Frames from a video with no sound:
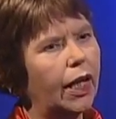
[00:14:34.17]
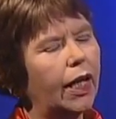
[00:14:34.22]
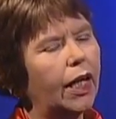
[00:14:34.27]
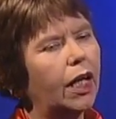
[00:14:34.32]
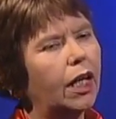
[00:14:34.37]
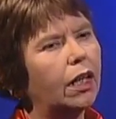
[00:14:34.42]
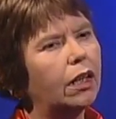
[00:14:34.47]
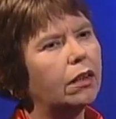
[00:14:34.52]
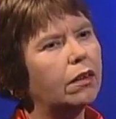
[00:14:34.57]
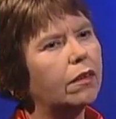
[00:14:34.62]

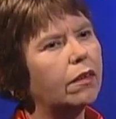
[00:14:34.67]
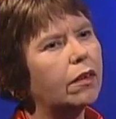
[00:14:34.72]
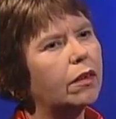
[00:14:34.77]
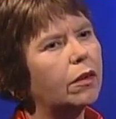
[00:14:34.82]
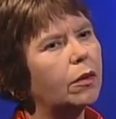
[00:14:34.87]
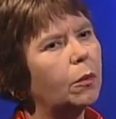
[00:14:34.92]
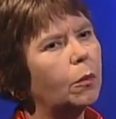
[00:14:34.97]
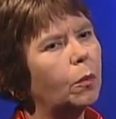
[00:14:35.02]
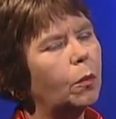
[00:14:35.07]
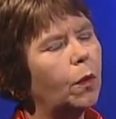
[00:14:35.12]
And
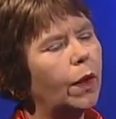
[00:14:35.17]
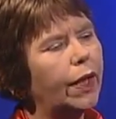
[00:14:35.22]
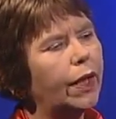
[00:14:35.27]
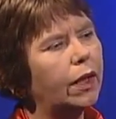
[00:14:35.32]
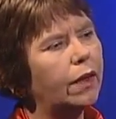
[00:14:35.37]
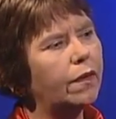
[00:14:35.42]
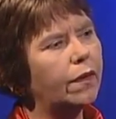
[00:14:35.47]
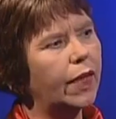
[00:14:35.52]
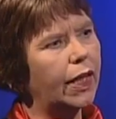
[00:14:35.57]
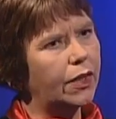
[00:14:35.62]

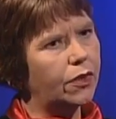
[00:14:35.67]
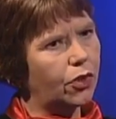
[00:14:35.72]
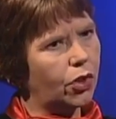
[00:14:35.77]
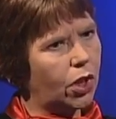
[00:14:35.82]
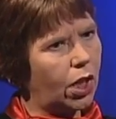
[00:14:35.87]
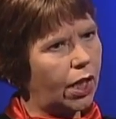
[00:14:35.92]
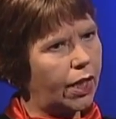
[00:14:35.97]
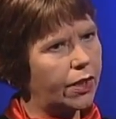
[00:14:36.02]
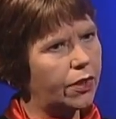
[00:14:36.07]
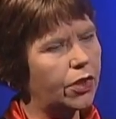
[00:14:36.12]
when they
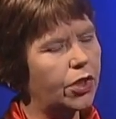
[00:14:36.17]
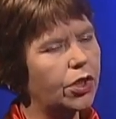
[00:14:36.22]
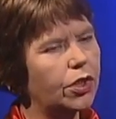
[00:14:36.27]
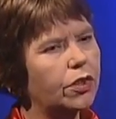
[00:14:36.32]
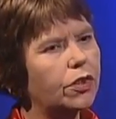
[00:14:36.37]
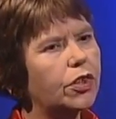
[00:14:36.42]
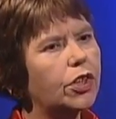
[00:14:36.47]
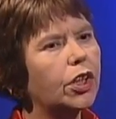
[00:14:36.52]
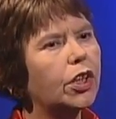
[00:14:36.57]
tried to,